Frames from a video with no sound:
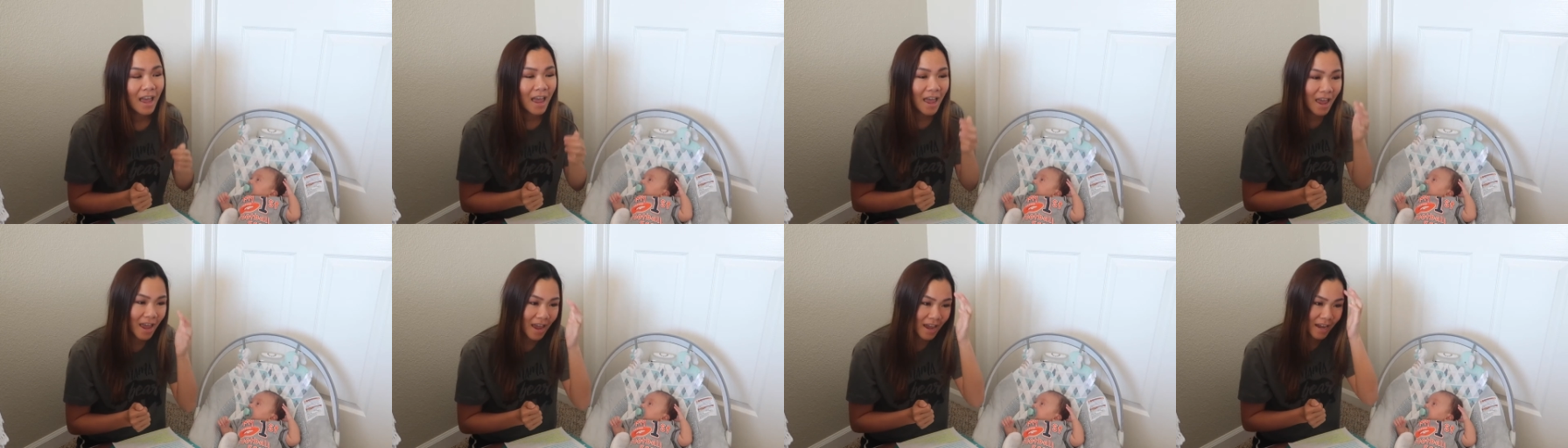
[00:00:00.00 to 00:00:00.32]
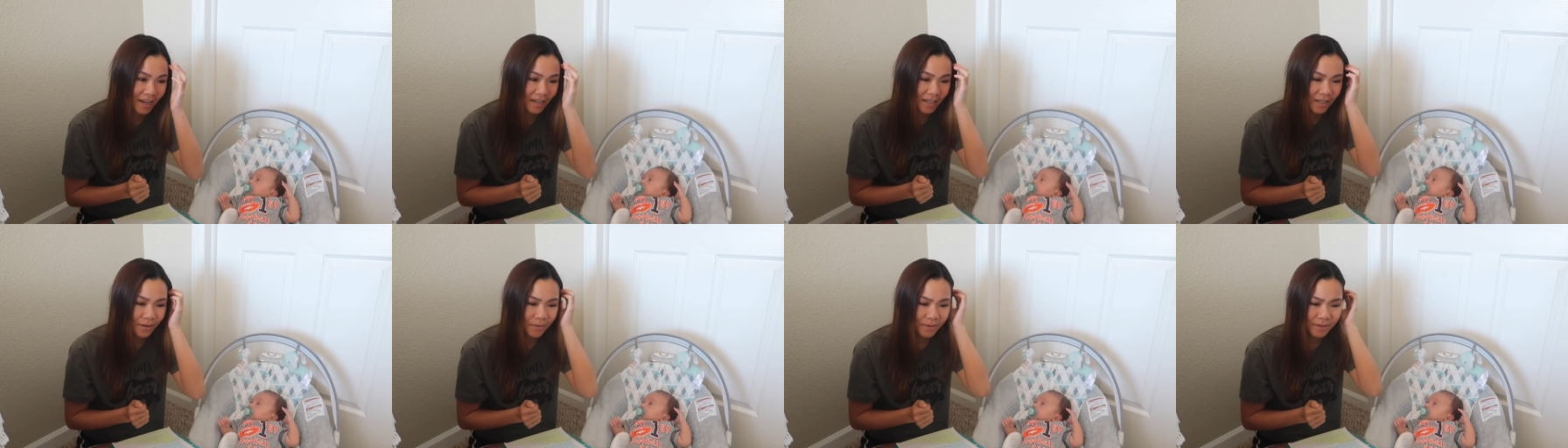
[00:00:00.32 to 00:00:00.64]

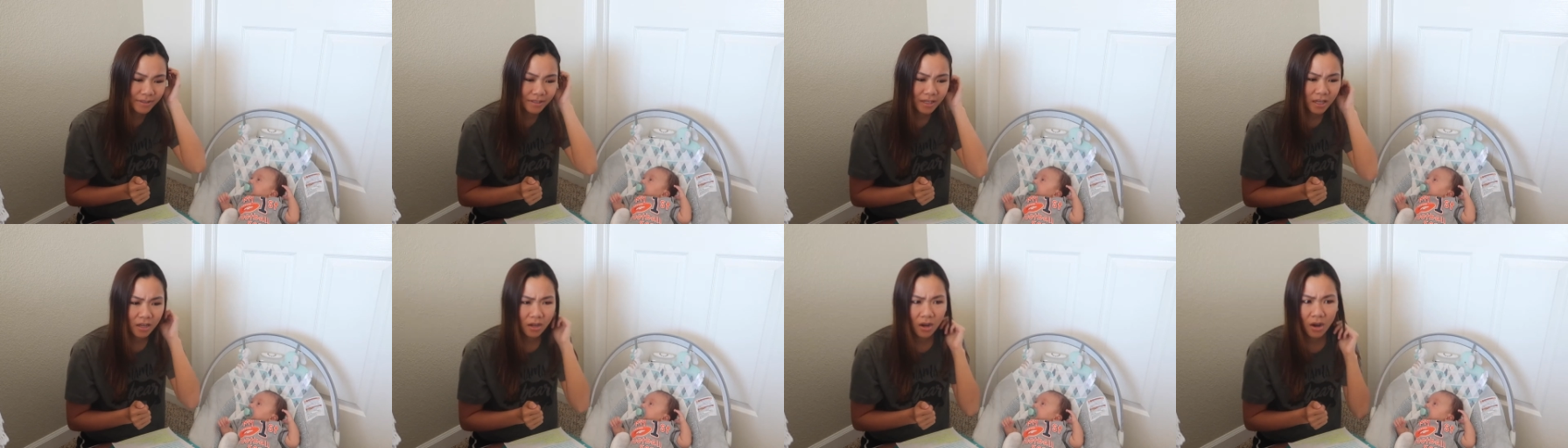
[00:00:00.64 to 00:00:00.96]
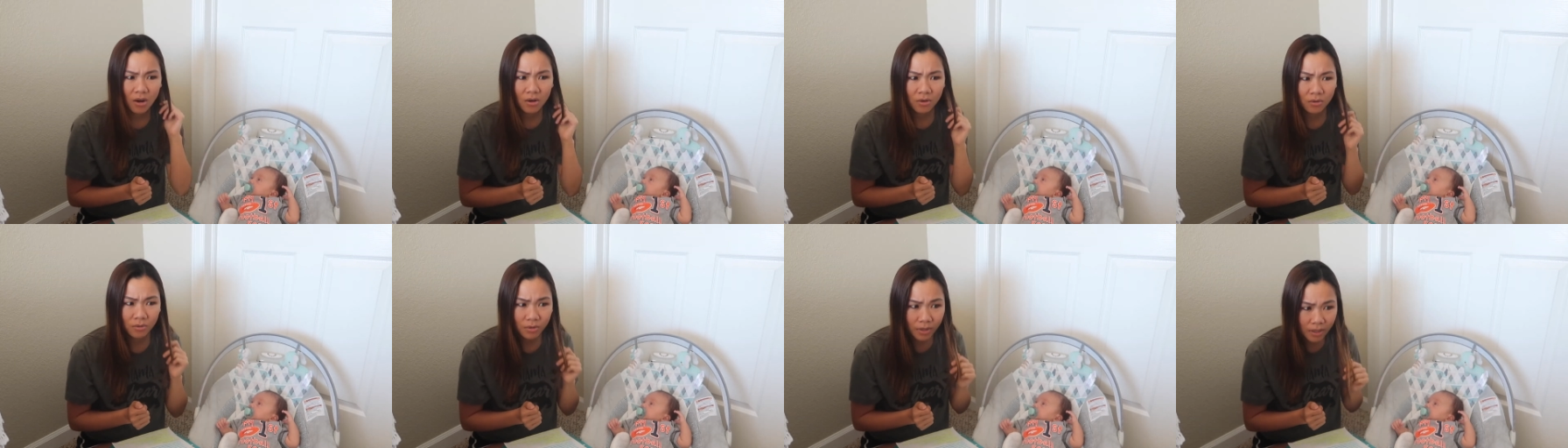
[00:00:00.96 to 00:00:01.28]
And he was like,
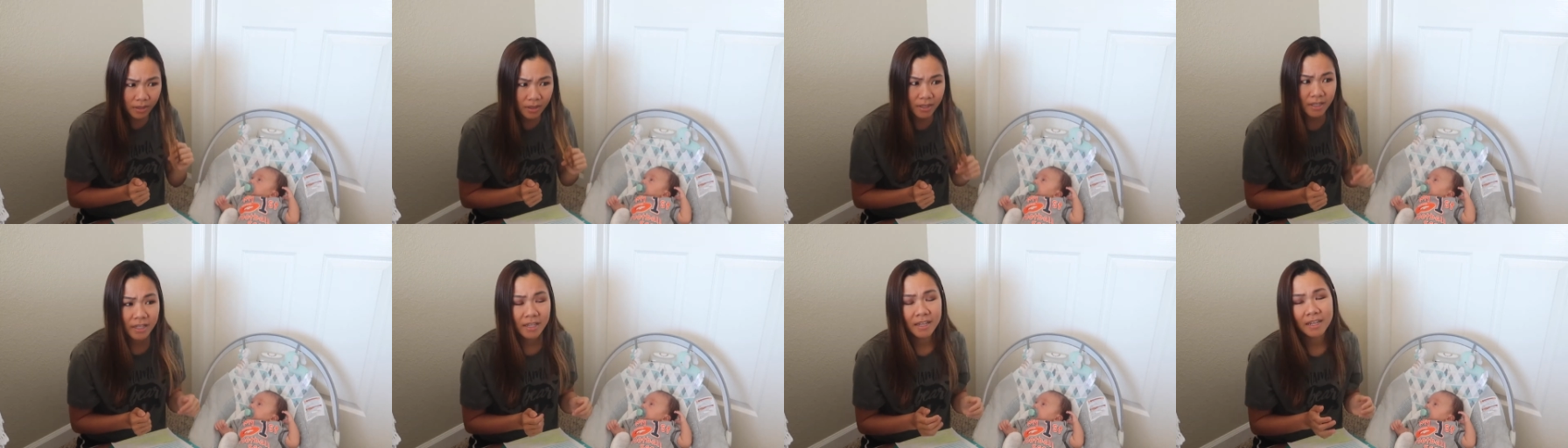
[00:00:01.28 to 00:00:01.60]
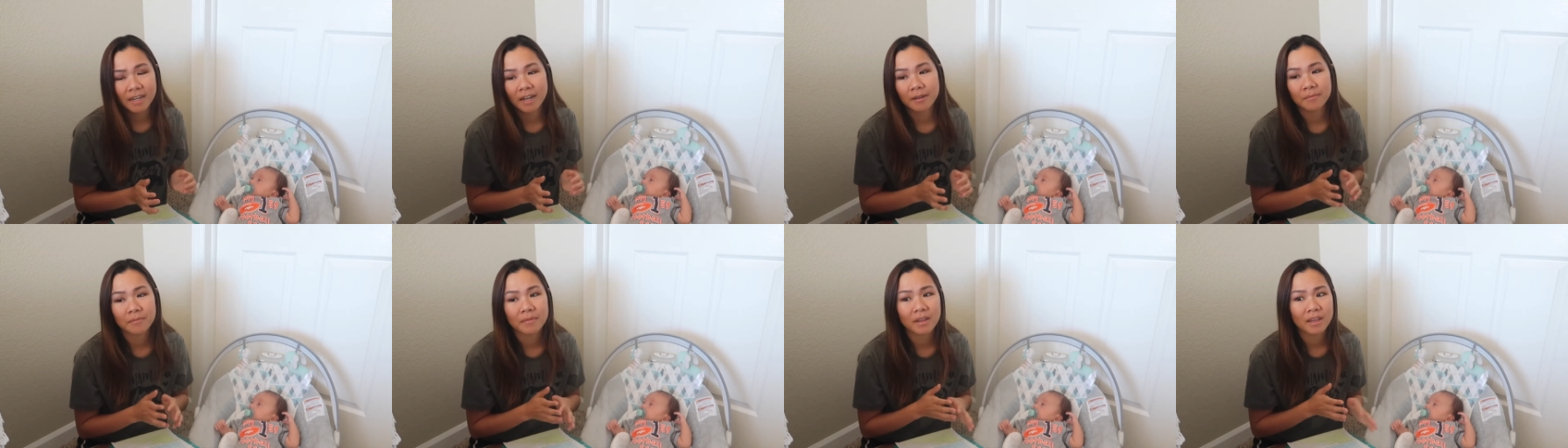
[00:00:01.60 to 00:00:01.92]
oh, really?
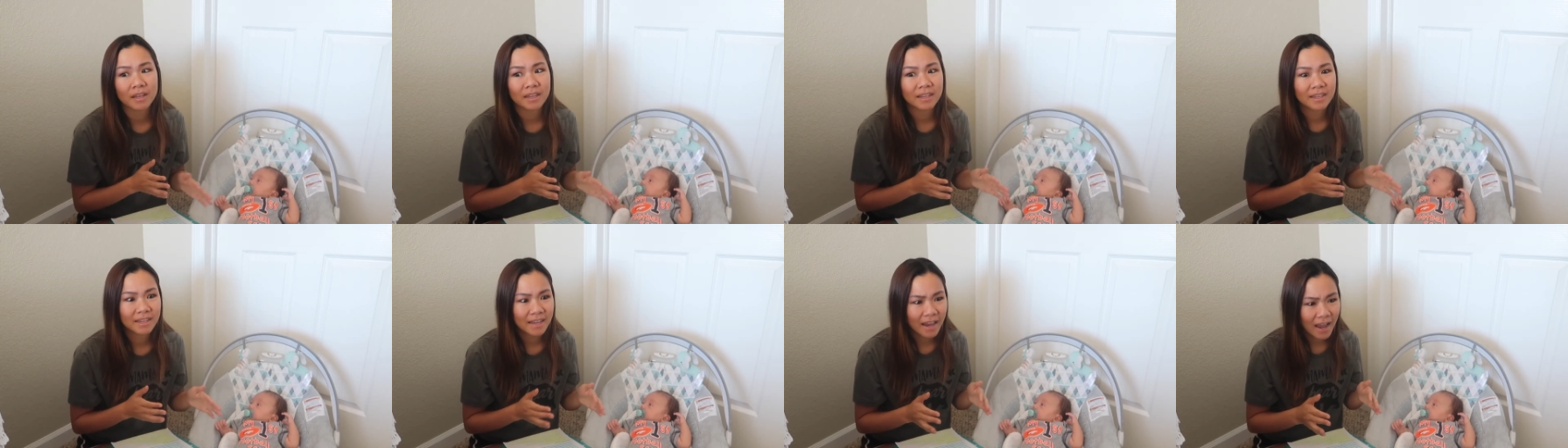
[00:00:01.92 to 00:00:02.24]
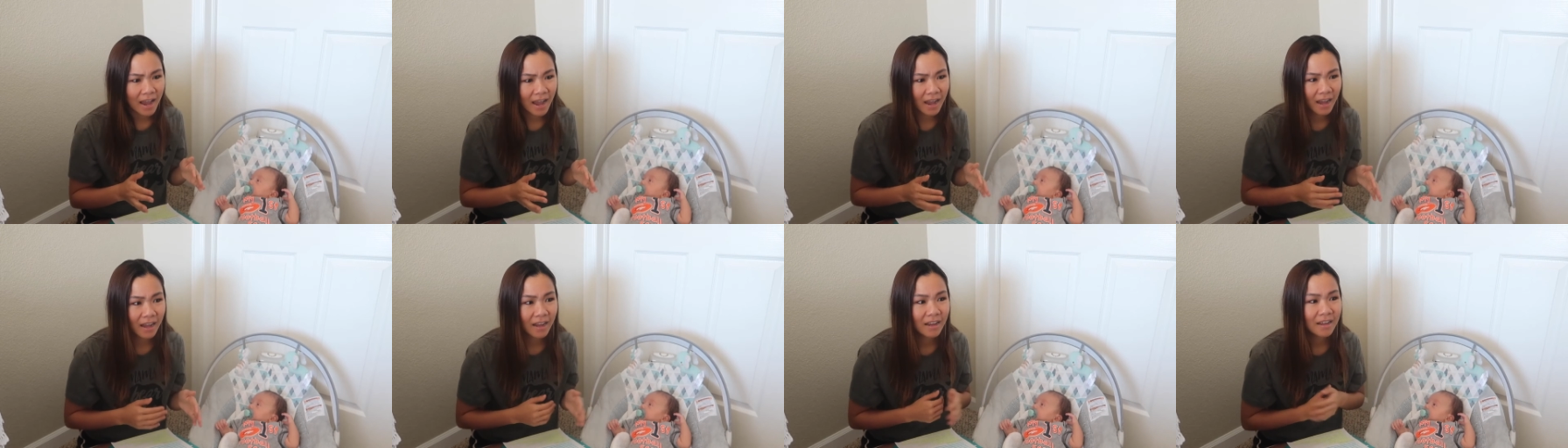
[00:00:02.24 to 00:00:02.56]
And I'm like,
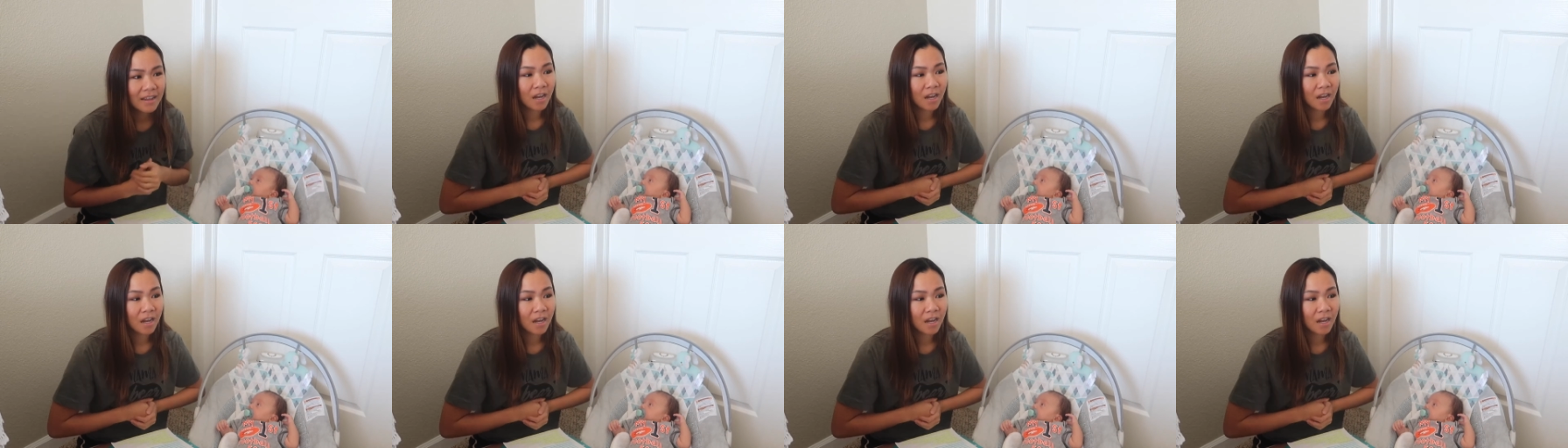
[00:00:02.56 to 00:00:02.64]
yeah.